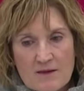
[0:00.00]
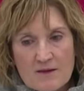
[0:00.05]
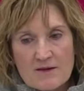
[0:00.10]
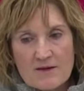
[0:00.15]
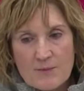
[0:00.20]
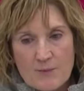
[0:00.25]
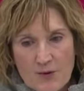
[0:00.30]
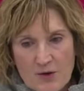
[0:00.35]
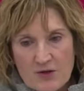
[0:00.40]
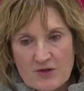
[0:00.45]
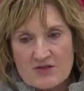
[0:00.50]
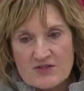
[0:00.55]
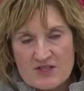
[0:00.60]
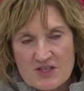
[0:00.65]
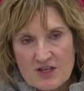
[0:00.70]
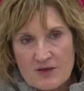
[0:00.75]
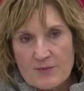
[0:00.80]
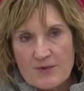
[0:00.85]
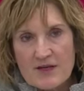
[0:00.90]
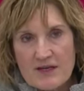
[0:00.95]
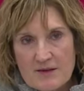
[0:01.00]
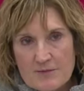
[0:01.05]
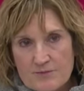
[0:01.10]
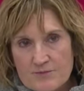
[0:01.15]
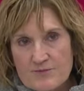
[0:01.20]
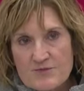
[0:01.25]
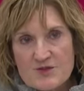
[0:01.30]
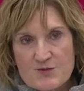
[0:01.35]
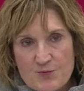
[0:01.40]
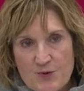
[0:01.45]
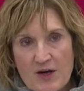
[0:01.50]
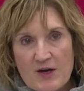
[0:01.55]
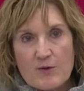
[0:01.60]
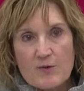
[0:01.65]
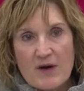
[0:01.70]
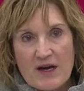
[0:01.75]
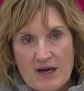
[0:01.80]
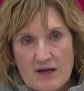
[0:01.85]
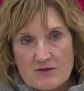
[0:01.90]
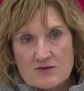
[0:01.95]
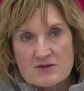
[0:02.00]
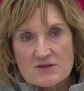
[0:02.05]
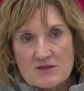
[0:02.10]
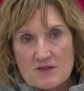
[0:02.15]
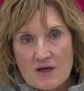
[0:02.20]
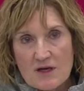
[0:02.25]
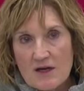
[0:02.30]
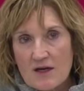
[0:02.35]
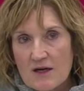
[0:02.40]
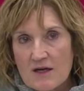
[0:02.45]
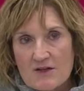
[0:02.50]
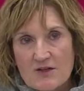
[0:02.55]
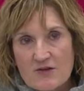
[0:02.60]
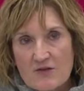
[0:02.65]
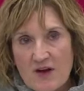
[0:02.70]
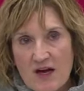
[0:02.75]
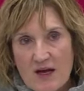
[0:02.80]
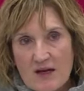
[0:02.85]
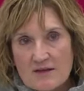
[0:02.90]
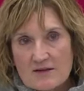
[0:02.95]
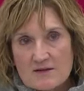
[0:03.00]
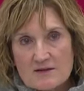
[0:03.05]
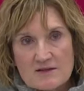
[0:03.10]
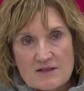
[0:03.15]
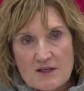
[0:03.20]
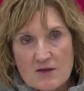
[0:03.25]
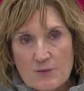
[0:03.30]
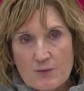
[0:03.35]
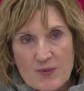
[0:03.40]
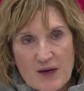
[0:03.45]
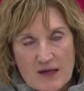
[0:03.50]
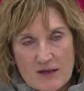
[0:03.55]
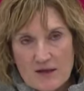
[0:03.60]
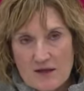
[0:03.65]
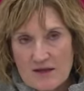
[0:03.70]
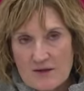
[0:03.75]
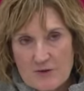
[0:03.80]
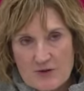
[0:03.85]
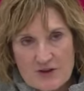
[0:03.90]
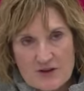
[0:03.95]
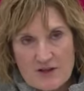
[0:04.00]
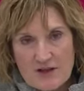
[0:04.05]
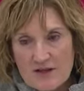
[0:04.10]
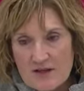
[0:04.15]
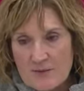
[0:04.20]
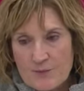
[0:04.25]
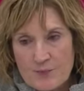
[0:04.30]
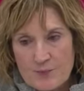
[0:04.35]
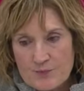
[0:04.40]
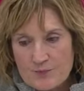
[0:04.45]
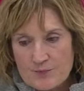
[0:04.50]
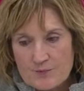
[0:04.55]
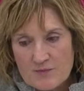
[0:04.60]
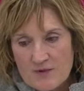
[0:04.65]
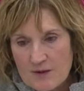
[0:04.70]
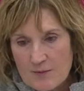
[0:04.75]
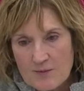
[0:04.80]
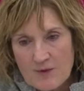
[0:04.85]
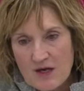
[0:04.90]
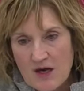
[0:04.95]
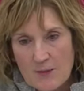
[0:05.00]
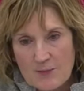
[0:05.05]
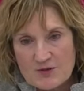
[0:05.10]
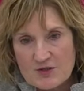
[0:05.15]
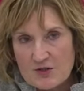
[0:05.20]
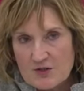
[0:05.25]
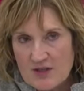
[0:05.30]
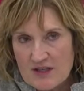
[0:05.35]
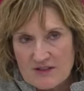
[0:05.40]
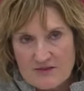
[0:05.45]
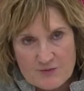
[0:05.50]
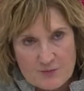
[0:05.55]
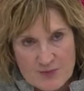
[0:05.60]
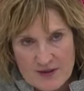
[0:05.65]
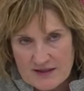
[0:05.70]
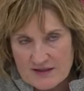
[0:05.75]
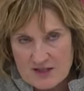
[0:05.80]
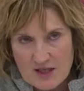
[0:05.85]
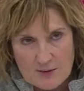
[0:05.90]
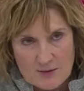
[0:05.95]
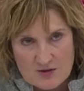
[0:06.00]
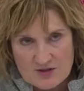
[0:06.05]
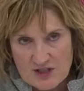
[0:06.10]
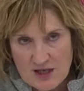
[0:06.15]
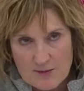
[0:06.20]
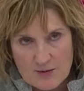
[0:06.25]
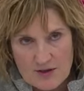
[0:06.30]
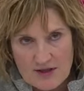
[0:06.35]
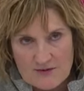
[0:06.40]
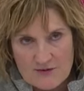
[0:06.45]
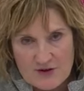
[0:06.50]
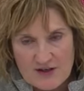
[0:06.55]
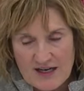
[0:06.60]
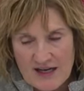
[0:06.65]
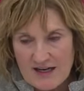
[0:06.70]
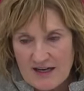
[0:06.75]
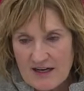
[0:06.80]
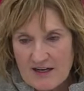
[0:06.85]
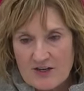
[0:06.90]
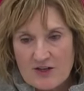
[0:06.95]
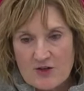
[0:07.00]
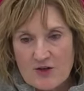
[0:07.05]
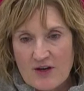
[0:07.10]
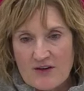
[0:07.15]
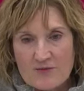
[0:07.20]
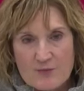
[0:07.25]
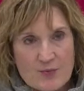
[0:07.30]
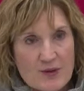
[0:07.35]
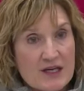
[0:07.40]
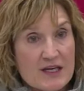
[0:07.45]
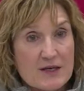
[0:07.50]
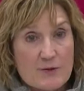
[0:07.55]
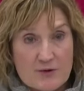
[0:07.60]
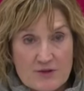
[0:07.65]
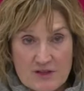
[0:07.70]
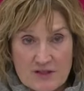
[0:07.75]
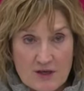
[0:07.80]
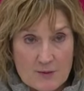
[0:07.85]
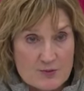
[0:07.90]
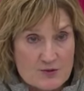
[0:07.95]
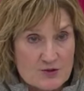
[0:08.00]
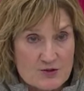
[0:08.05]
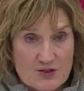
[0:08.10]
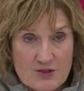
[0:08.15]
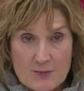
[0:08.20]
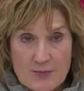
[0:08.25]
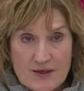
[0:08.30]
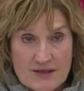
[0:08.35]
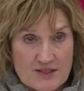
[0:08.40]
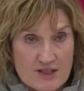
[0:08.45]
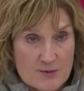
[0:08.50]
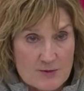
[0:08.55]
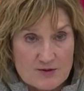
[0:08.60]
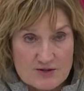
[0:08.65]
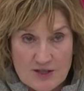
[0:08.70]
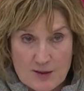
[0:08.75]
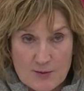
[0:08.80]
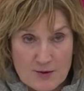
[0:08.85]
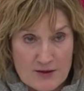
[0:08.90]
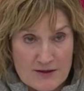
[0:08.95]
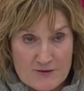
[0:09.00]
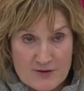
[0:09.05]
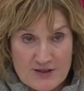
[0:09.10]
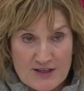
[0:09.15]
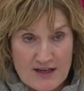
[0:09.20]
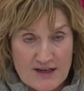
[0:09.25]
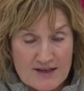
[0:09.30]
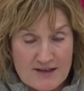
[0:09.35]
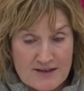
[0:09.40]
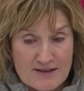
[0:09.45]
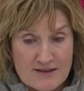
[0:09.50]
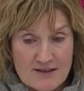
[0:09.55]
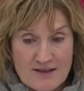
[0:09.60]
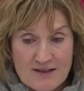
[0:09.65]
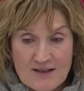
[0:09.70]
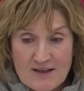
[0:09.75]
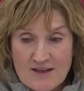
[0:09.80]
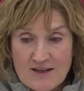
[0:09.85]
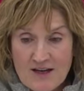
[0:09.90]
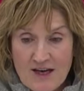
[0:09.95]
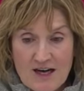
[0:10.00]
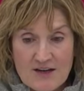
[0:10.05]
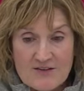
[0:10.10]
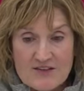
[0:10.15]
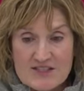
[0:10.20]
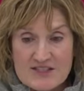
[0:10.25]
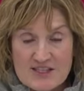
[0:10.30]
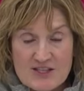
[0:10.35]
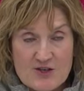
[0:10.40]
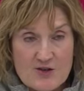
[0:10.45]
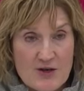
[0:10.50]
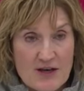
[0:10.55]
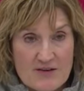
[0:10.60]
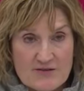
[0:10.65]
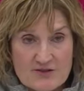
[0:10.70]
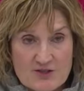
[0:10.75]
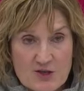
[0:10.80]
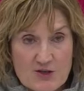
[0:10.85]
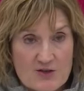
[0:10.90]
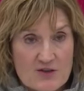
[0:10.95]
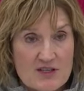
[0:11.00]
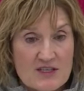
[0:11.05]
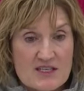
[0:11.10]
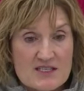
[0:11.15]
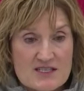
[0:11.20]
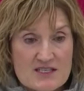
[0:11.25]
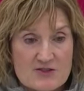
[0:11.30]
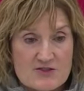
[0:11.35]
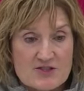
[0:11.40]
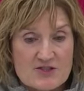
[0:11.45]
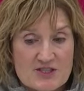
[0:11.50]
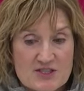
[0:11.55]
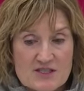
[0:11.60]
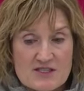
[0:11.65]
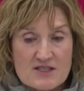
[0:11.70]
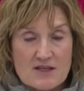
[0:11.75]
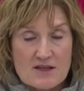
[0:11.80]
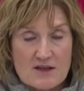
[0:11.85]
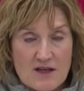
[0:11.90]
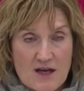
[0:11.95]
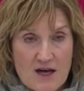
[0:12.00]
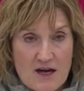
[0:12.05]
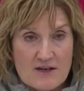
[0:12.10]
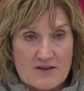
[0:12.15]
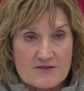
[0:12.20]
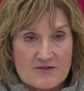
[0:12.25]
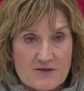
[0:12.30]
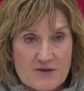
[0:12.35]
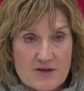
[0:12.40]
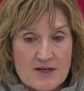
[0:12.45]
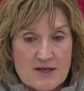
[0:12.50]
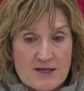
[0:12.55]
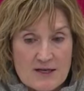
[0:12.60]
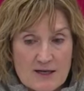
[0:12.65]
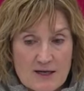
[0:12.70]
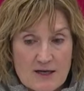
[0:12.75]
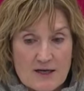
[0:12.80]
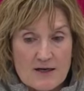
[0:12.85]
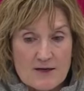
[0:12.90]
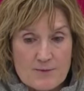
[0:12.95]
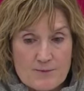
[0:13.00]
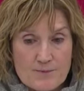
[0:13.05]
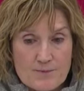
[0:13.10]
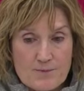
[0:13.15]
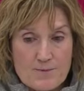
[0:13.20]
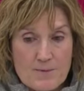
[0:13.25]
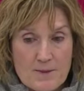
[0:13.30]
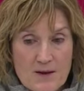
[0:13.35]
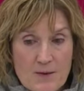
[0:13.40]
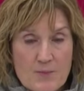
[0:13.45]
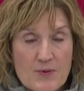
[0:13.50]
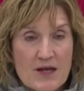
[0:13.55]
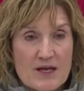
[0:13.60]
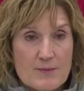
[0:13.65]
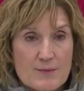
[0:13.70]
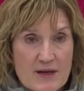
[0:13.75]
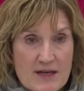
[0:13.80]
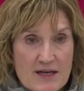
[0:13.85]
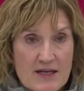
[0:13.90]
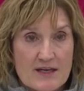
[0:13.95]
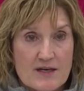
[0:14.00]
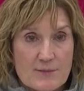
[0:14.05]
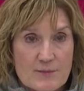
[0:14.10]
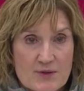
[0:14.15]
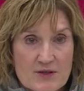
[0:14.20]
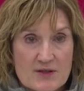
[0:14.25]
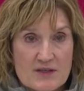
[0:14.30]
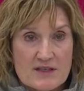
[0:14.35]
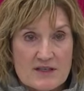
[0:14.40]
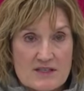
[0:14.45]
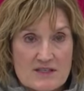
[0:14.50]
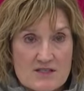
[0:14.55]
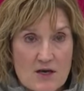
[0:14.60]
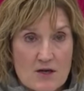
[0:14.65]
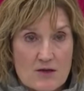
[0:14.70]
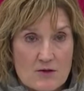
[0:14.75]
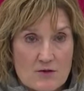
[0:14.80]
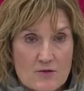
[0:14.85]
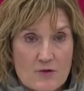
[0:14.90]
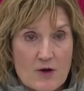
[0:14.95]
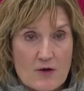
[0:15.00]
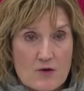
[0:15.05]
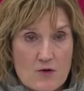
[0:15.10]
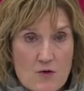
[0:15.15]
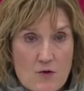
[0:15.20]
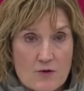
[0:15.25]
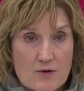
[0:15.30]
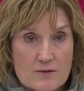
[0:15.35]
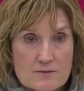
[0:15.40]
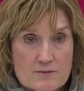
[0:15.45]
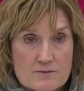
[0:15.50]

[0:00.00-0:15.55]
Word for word: The burden's going to be spread around. Uh, you've got, you know, Bella with an uh, opportunity to be a double double every night. You have B with an opportunity to be a double double every night. Obviously, you have Charlisse. There's just a lot of um, playmaking abilities all over our court.